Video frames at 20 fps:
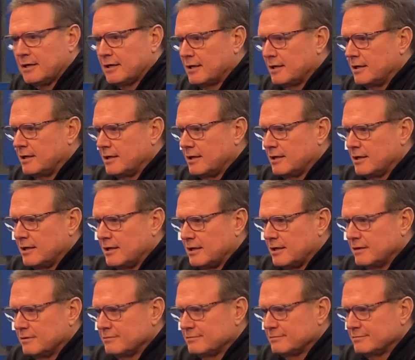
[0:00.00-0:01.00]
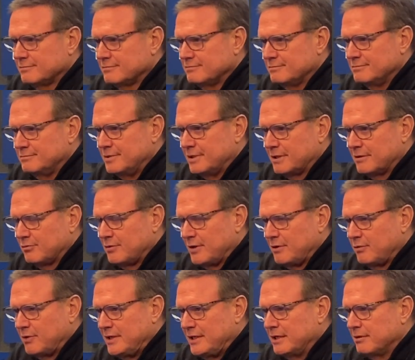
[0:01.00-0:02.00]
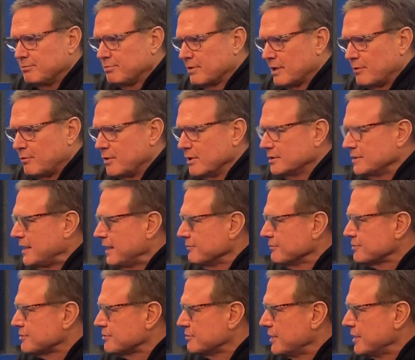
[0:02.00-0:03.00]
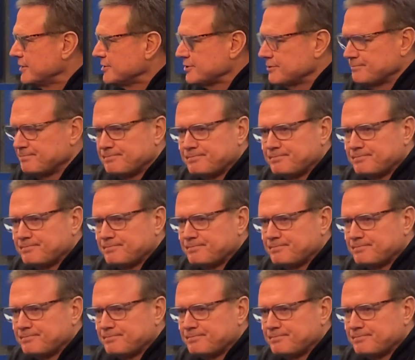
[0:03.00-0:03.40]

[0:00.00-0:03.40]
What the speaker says: but we did play well down the stretch.